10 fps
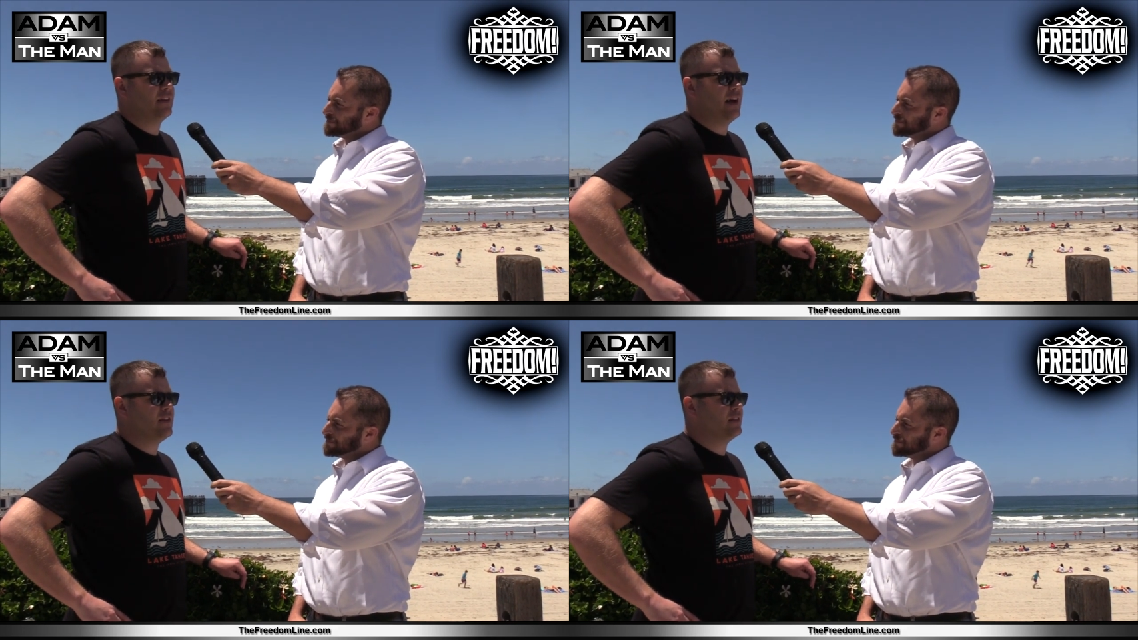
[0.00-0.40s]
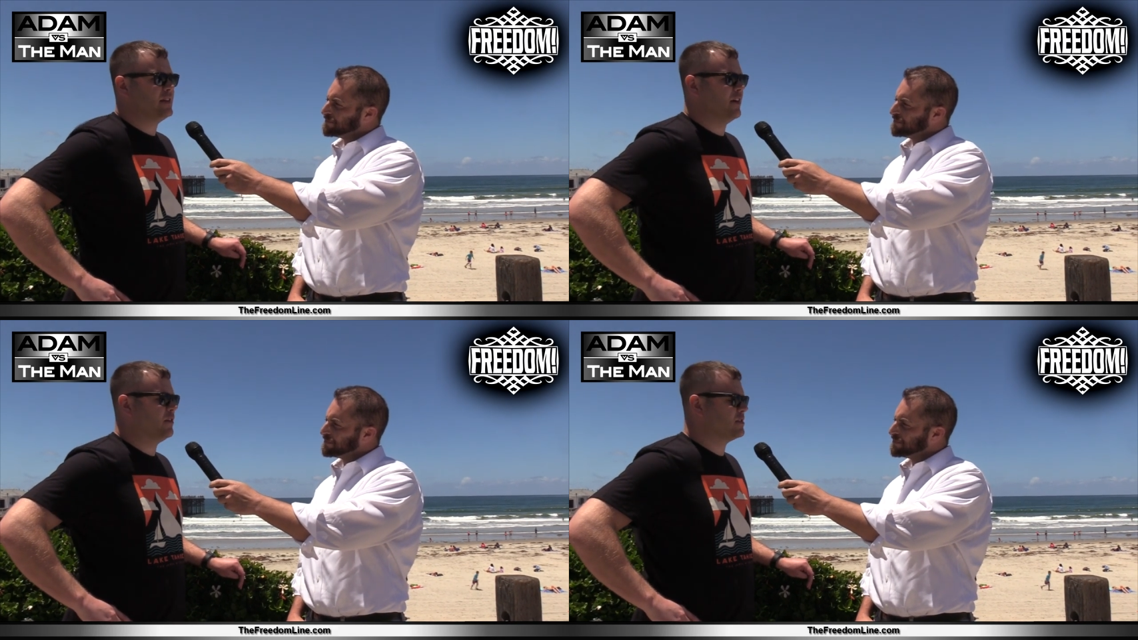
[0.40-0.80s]
Speaker 1: I think
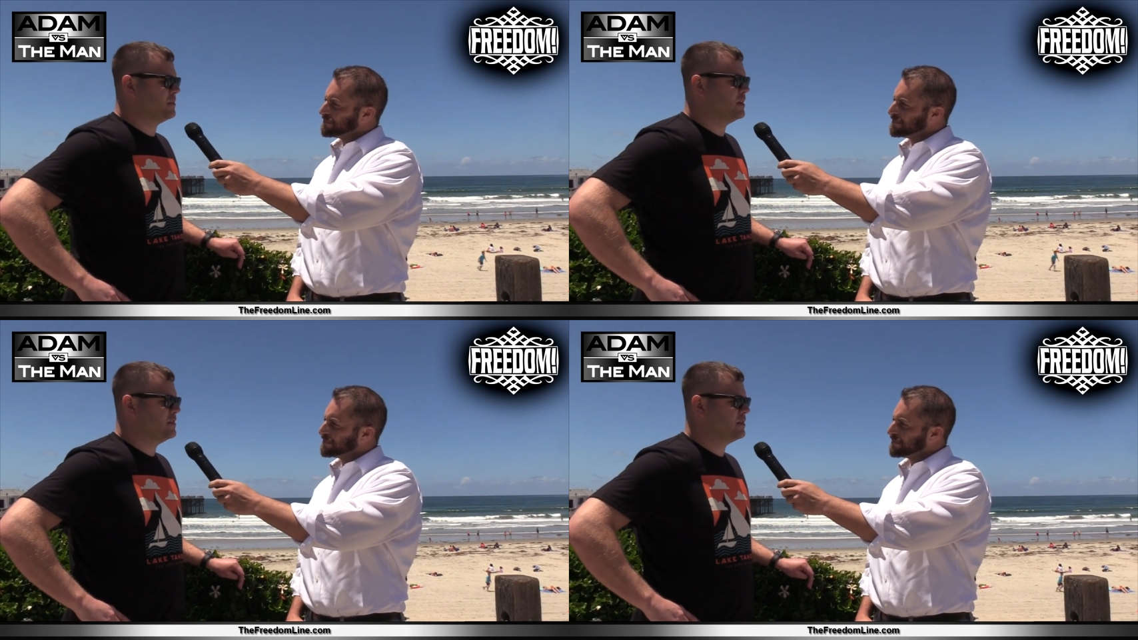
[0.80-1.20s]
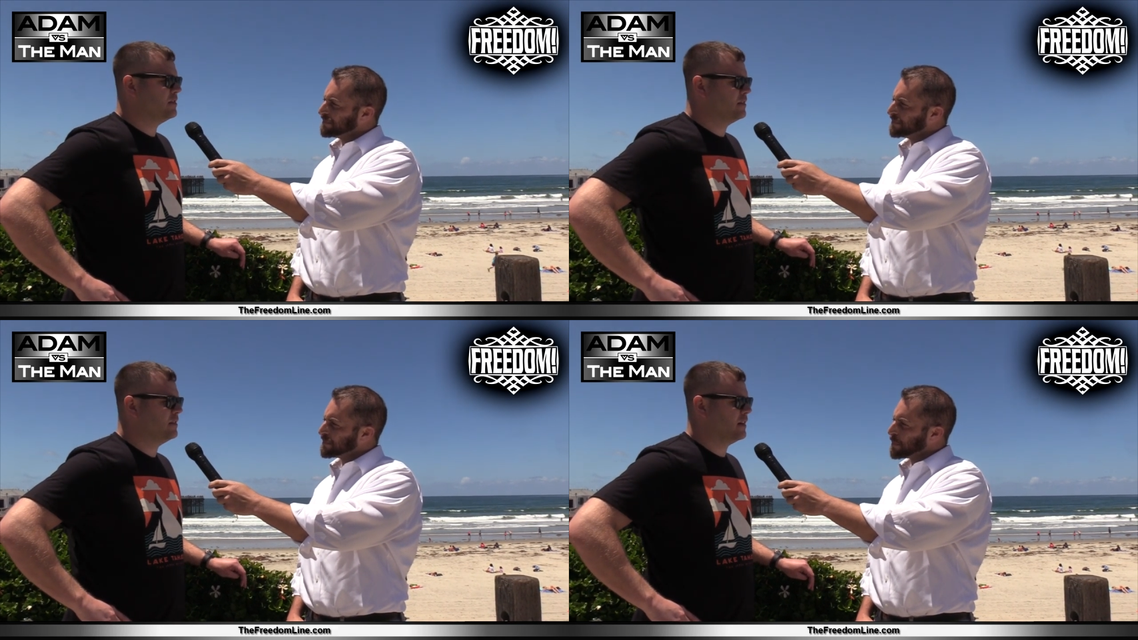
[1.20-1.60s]
terrorism is,
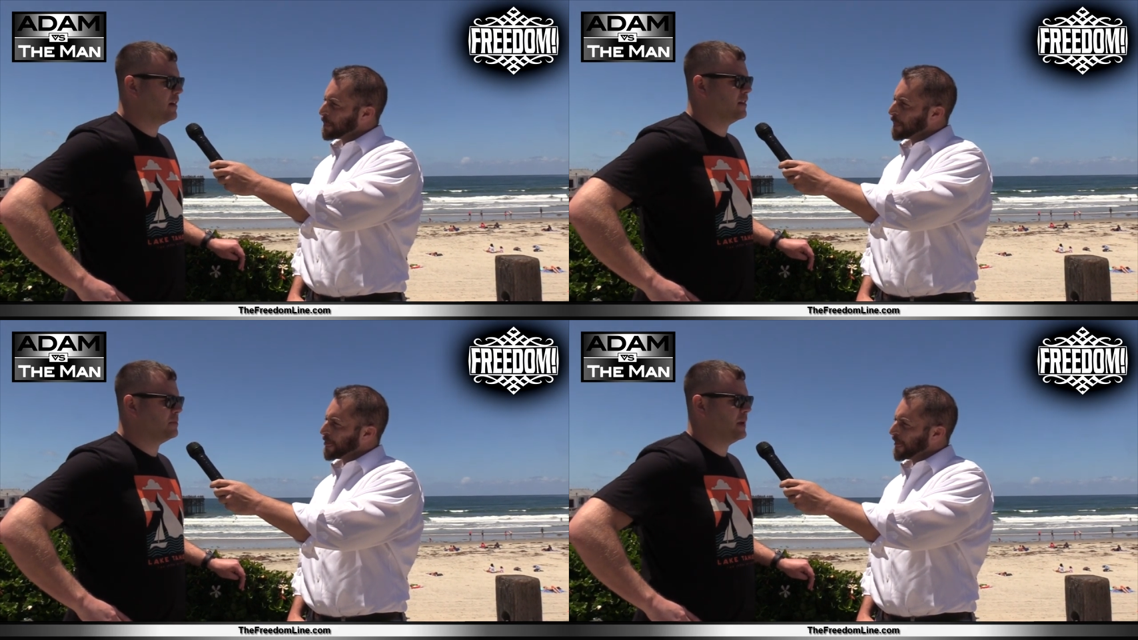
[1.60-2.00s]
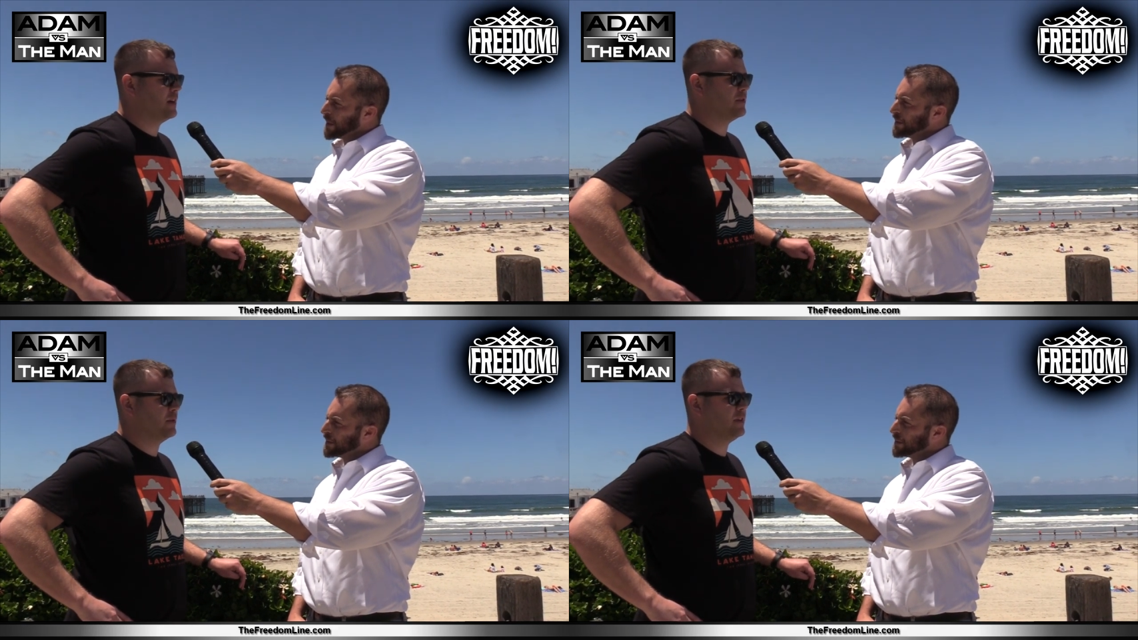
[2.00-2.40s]
uh, to be
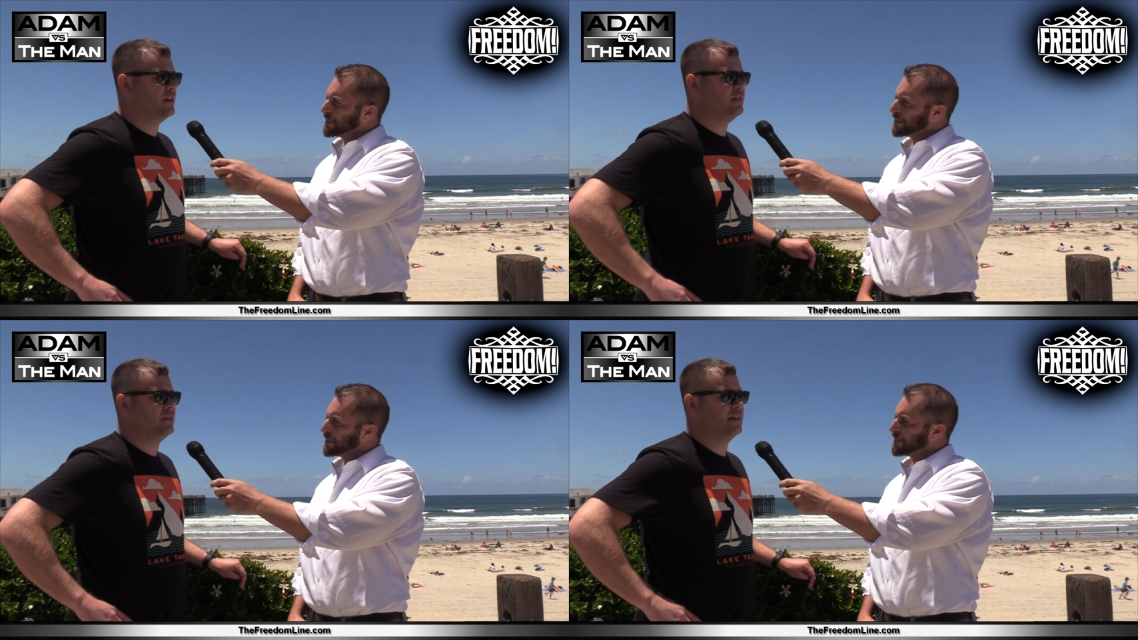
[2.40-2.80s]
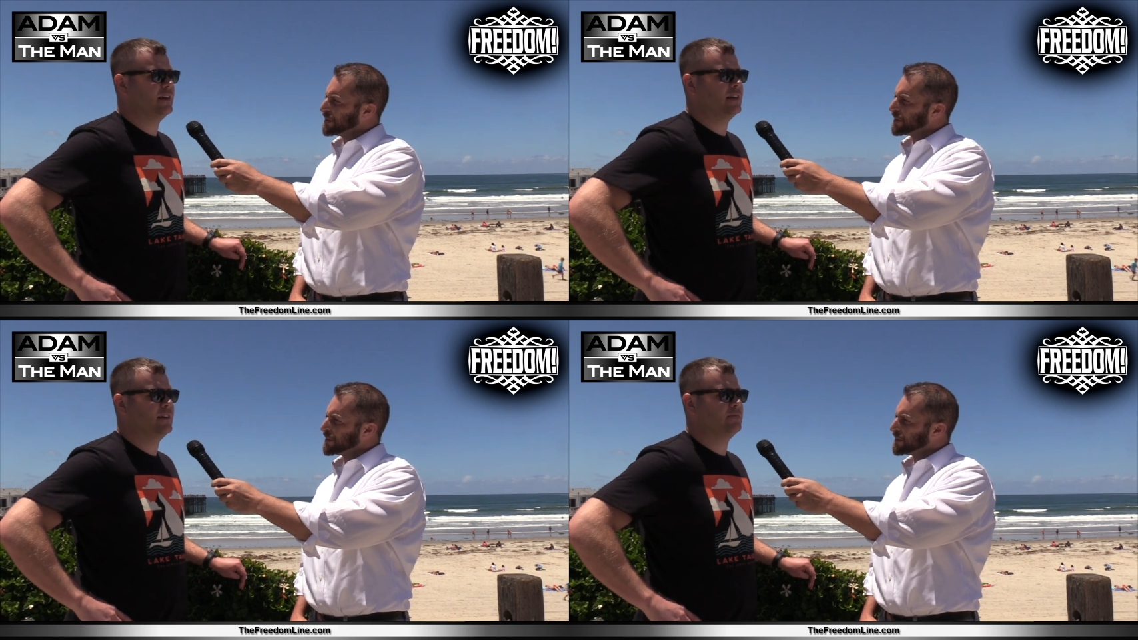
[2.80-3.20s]
honest with you.
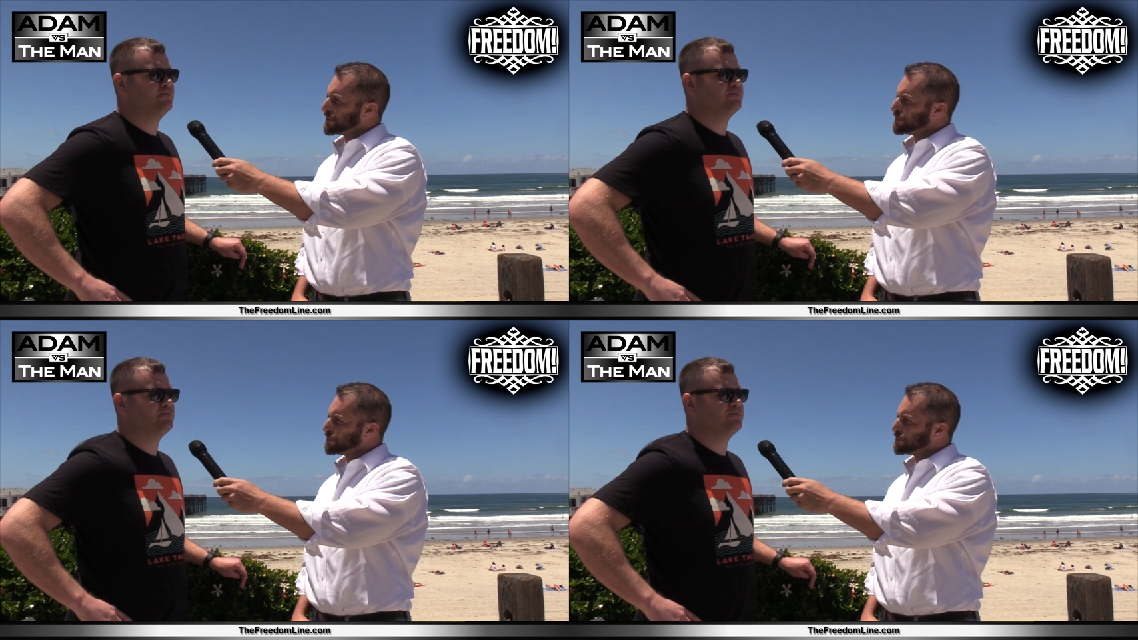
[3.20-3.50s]
Um,